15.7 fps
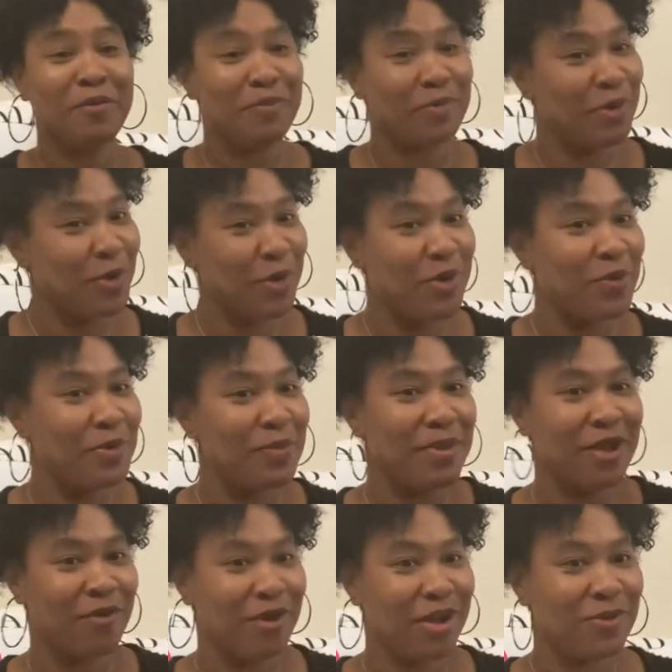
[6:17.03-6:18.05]
a girl with
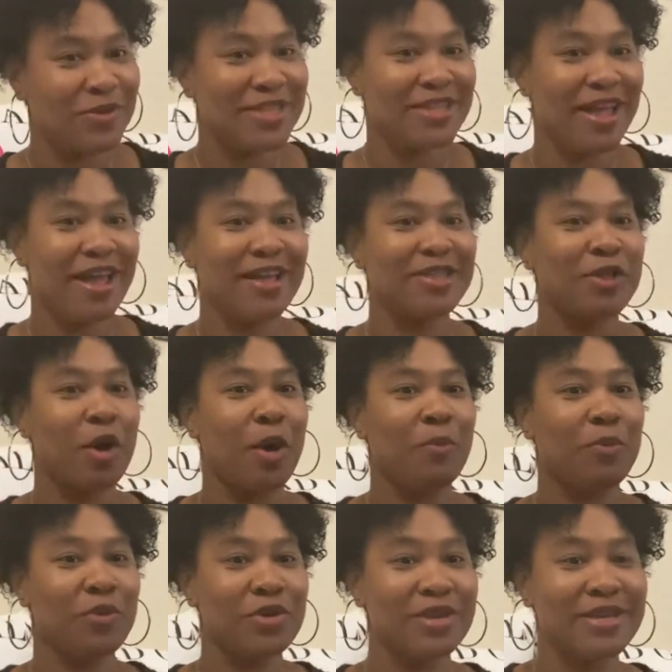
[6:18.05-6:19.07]
background with science, so I'm
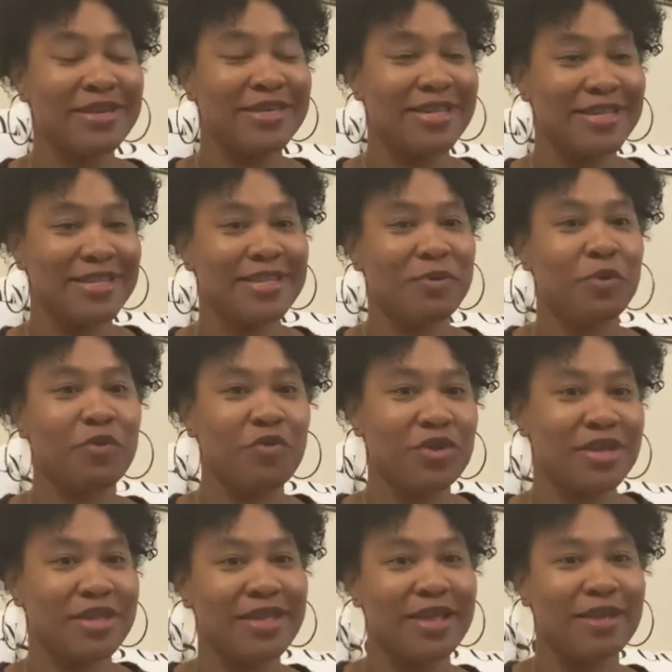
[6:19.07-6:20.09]
pretty decent with
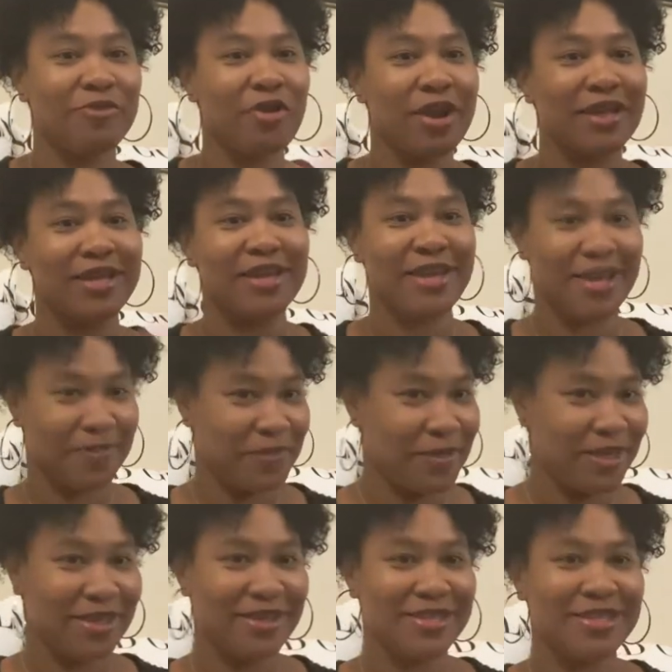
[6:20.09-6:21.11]
reading and trying to connect
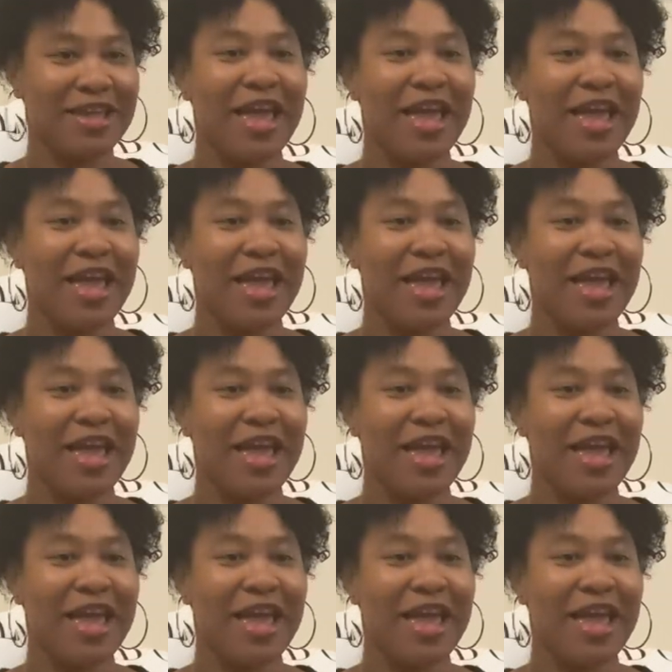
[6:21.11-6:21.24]
things.